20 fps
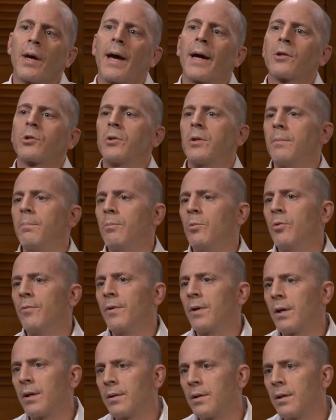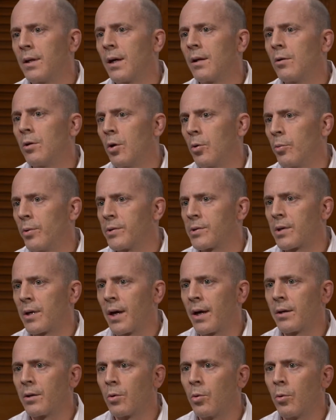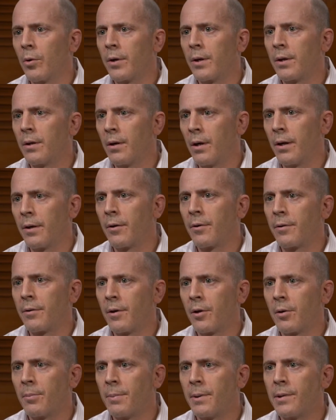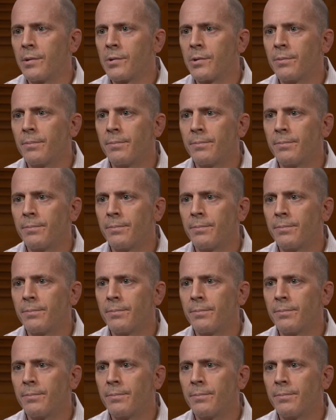actually moving into that low risk category on our therapies.